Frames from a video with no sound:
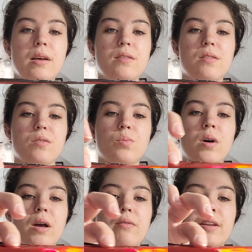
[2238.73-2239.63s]
So there's
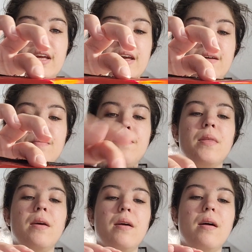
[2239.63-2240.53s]
wire in here
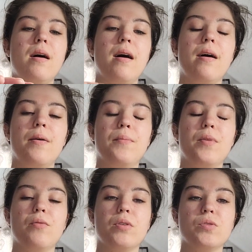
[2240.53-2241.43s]

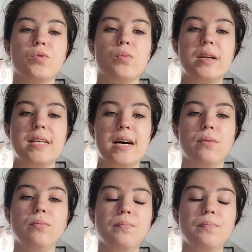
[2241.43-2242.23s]
that runs all the way down,